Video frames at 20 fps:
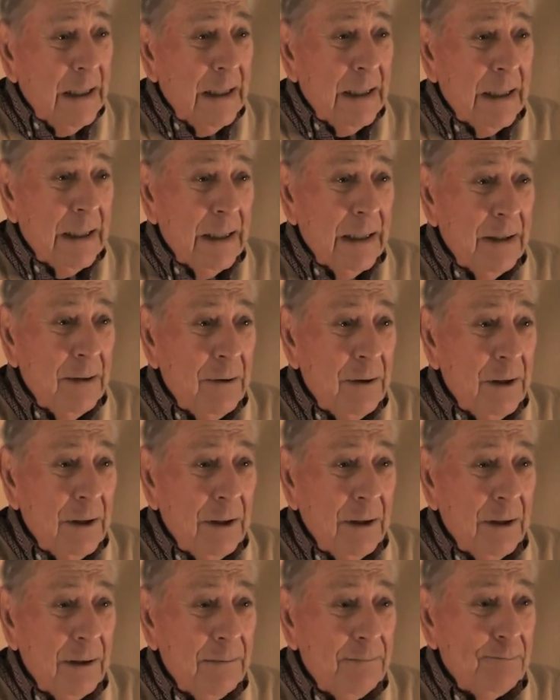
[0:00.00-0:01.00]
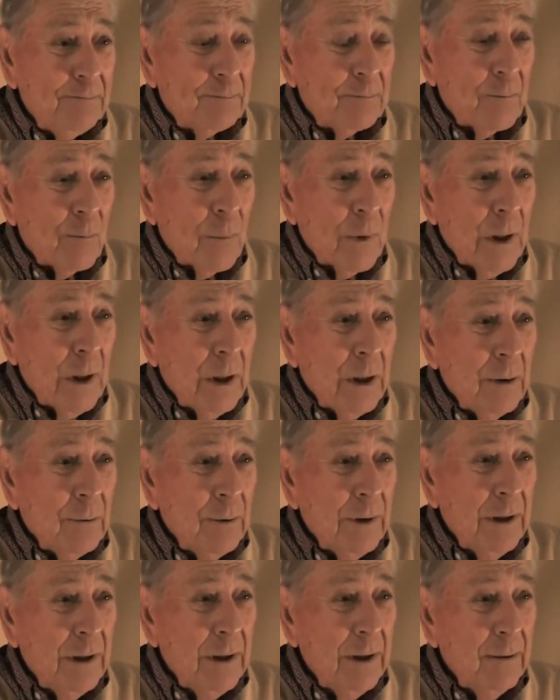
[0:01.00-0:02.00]
And
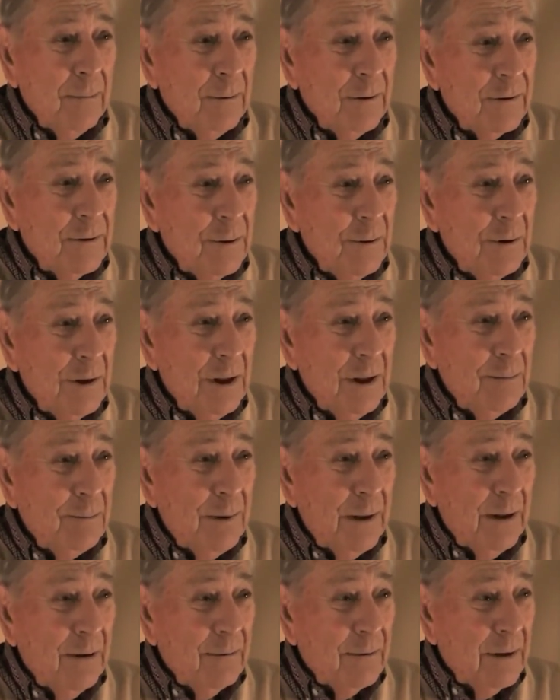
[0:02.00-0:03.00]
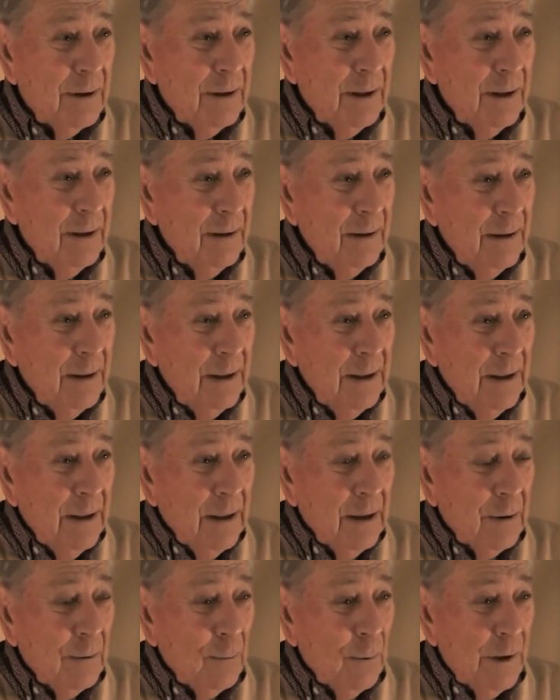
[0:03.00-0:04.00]
it was only about
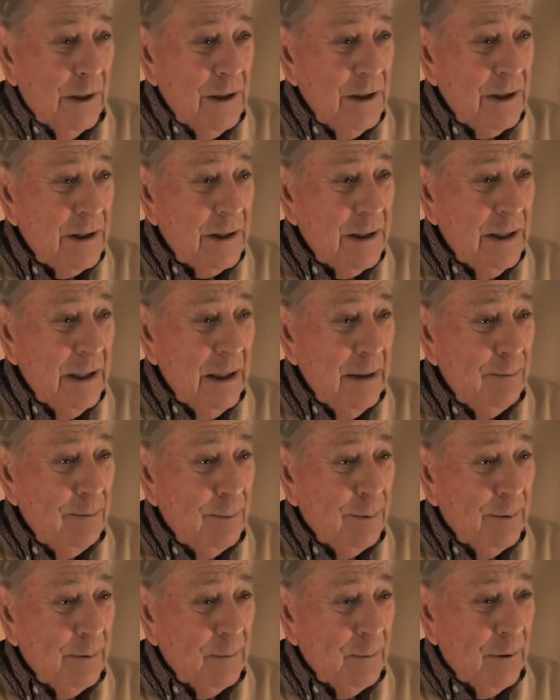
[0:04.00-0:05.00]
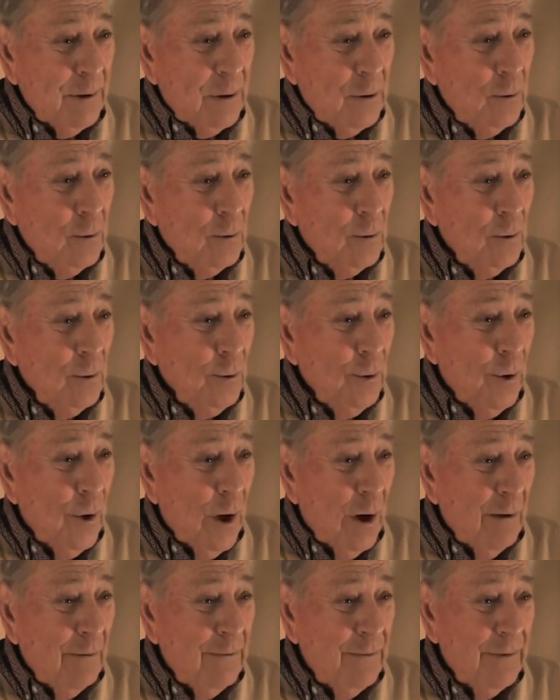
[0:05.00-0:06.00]
waist deep, but we cooled
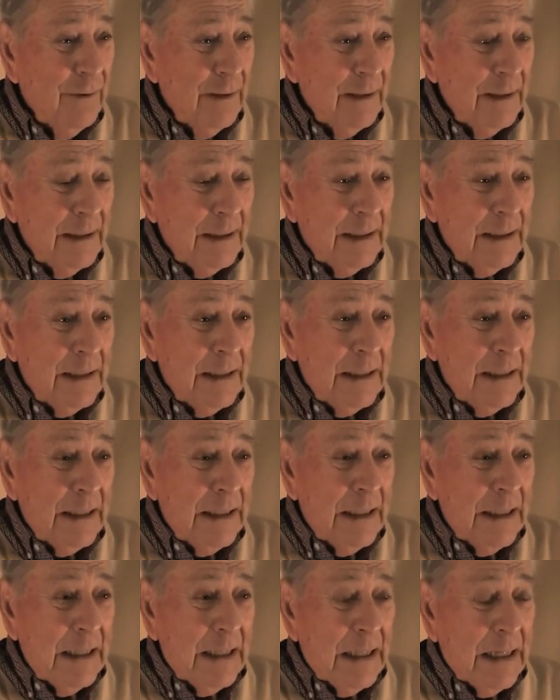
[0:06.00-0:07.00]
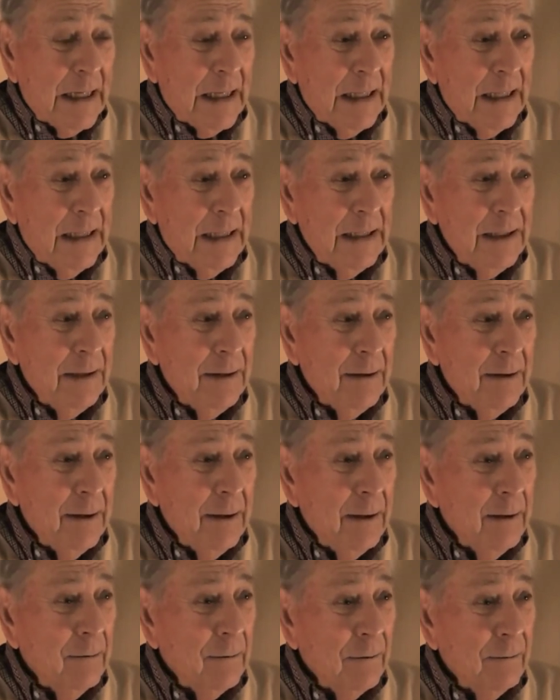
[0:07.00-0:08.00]
off. And
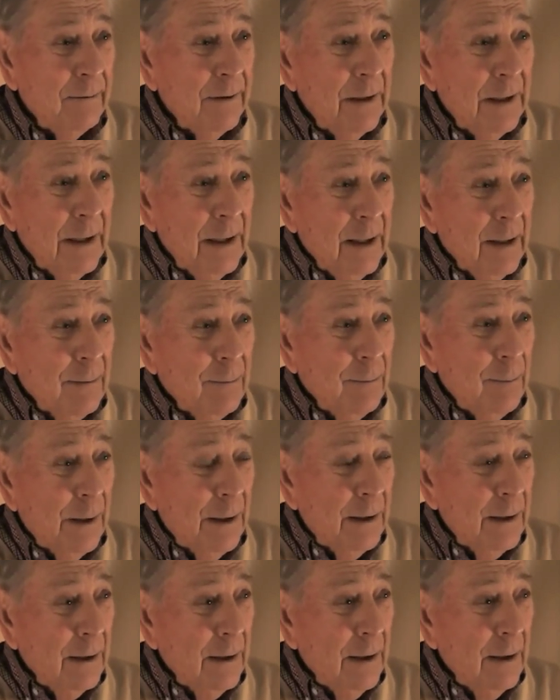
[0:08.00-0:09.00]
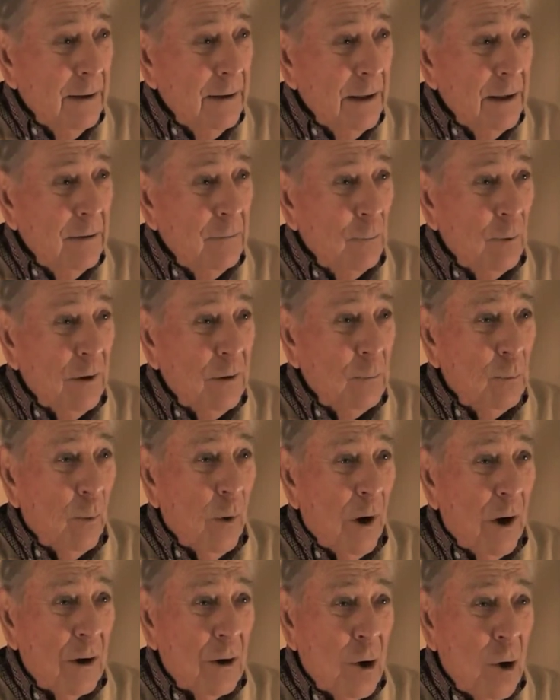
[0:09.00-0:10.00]
and then we'd
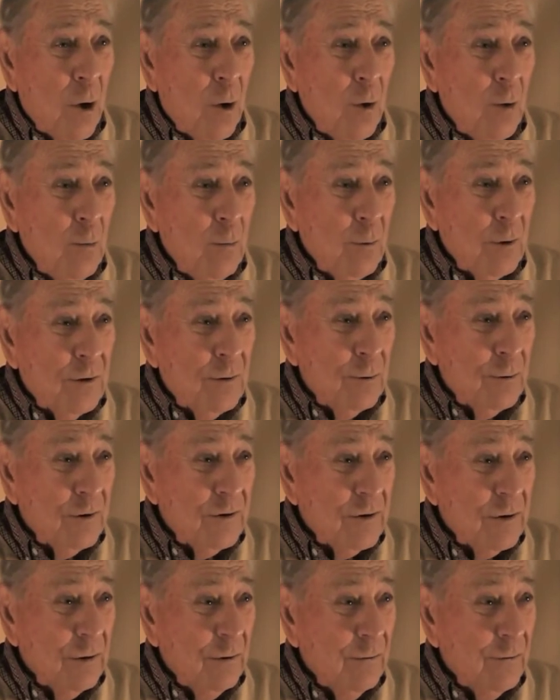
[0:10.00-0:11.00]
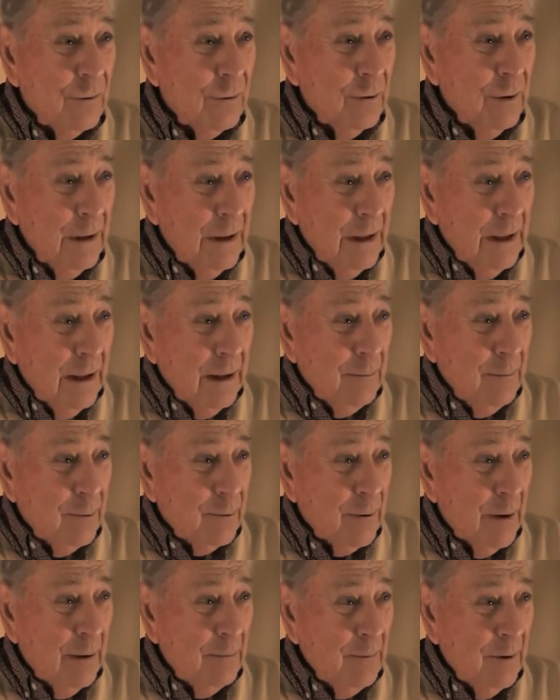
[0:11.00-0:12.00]
walk home, which was over
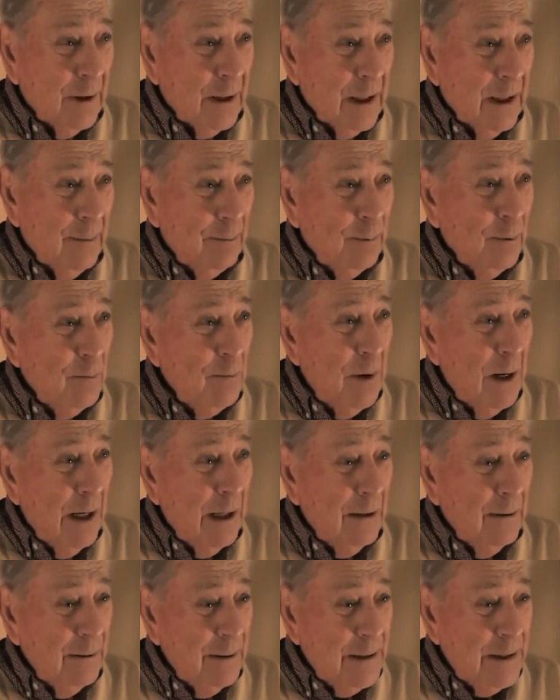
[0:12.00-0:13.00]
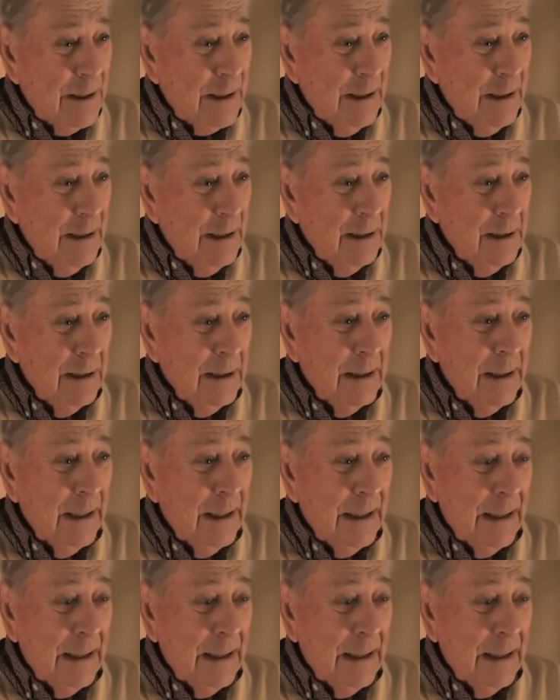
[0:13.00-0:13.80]
probably a couple of miles, and